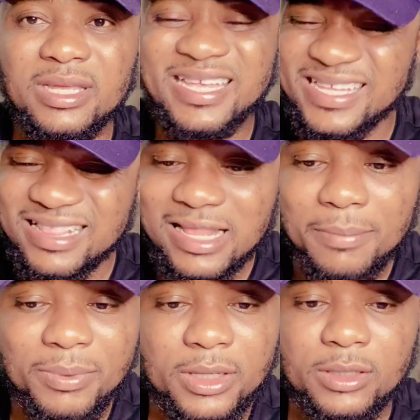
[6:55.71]

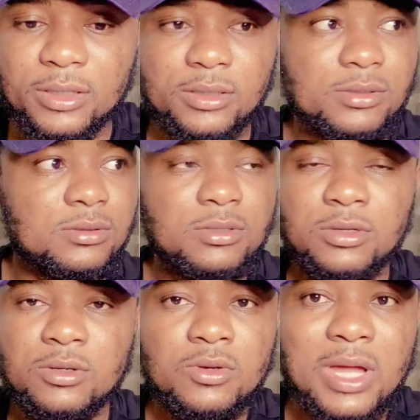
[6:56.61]
kidnapping,
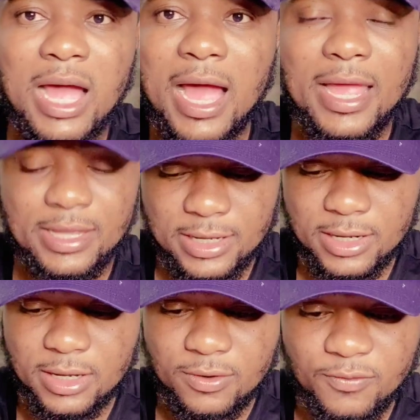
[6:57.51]
high
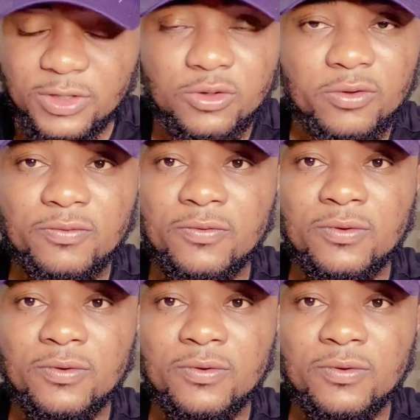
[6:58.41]
rate of